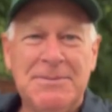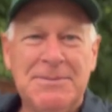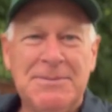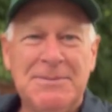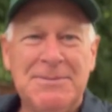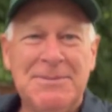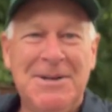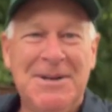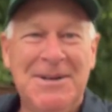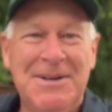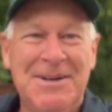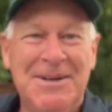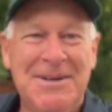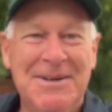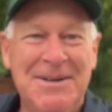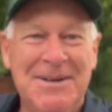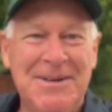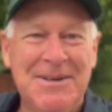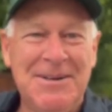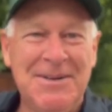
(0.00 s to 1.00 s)

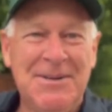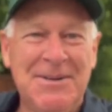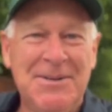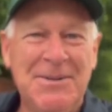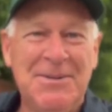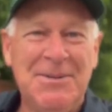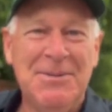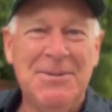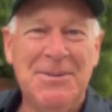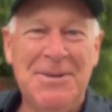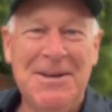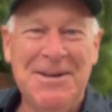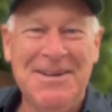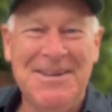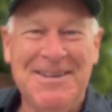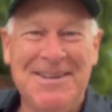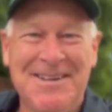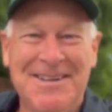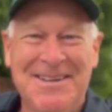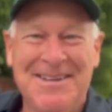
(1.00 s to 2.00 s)

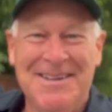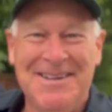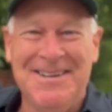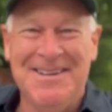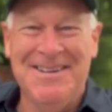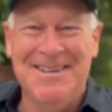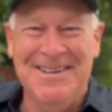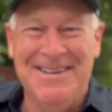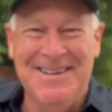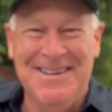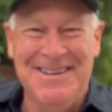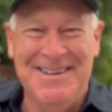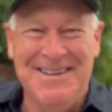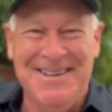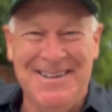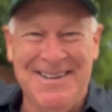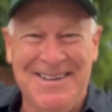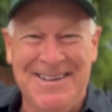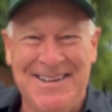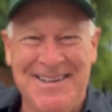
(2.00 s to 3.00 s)

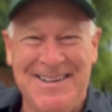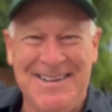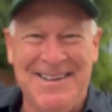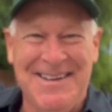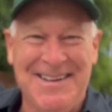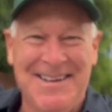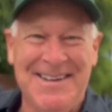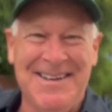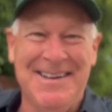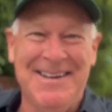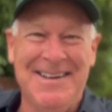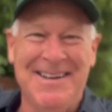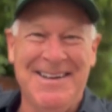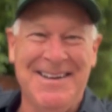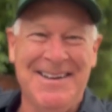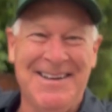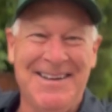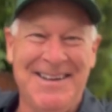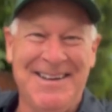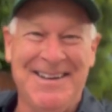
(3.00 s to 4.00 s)

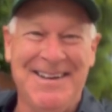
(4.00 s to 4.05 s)
This person isn't speaking.